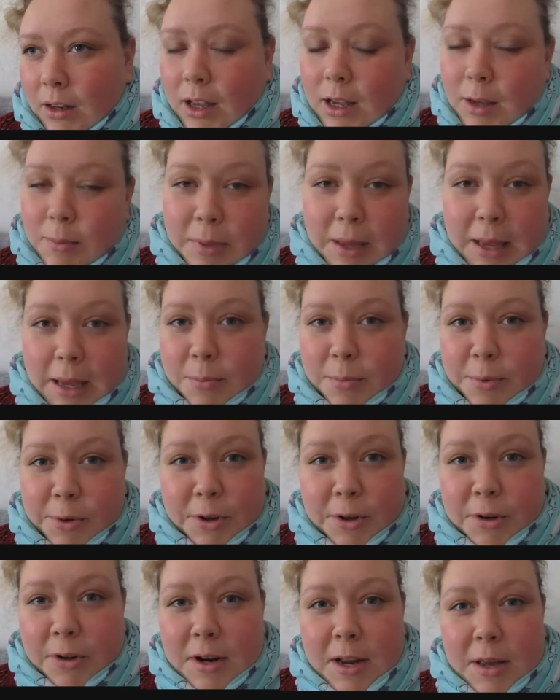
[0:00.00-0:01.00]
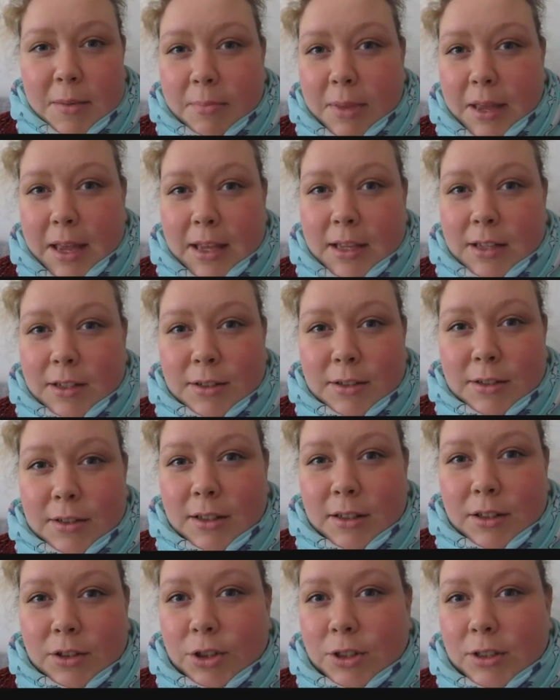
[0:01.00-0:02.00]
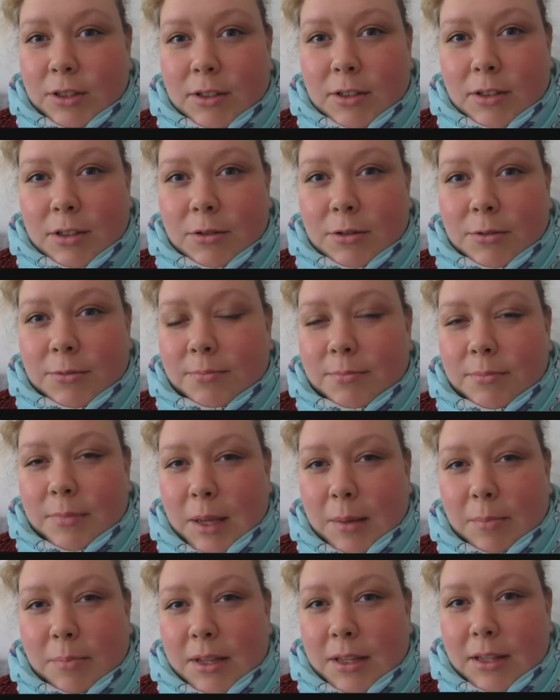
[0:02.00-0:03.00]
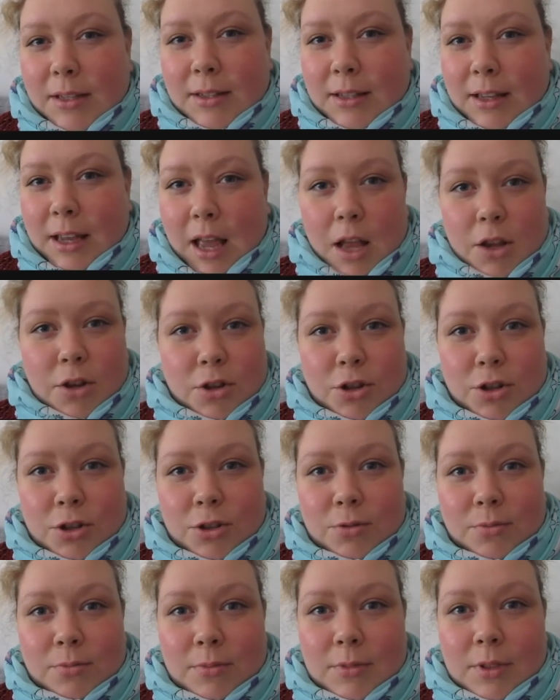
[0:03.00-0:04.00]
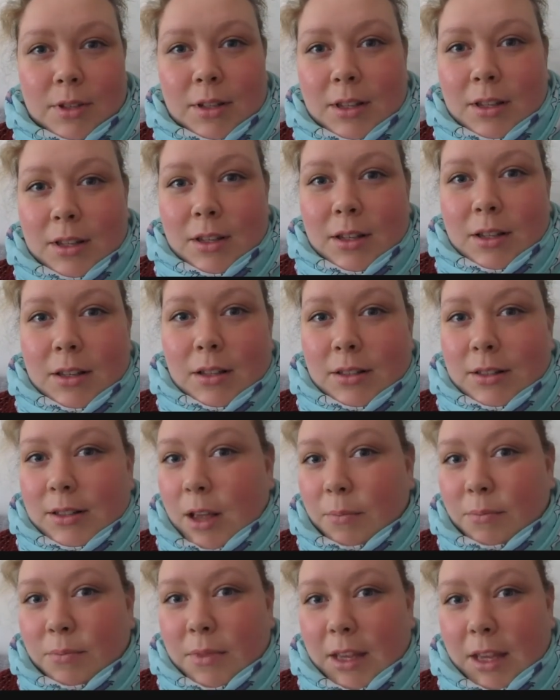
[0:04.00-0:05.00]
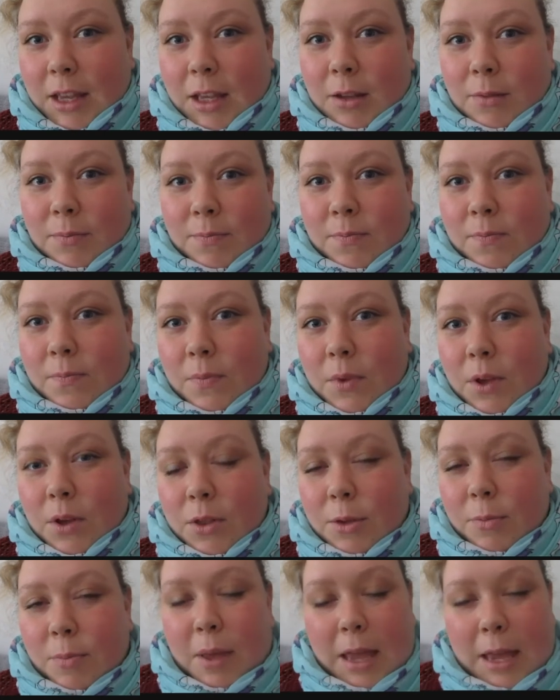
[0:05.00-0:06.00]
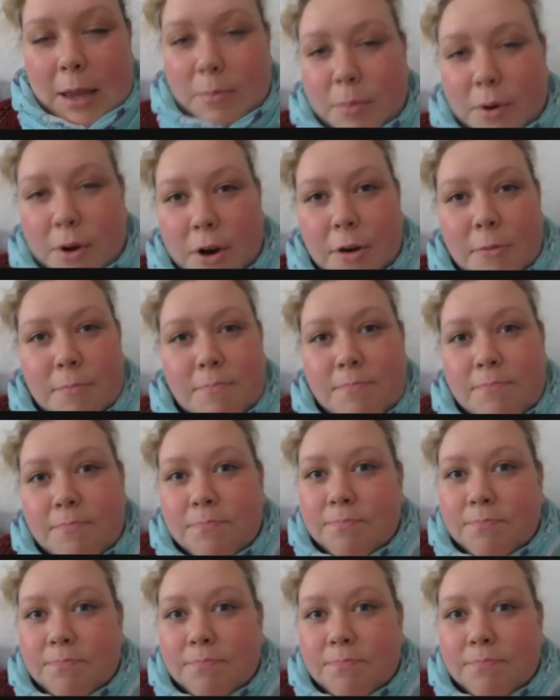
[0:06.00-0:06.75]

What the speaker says: like paper and pens and just maybe sketch something on the paper.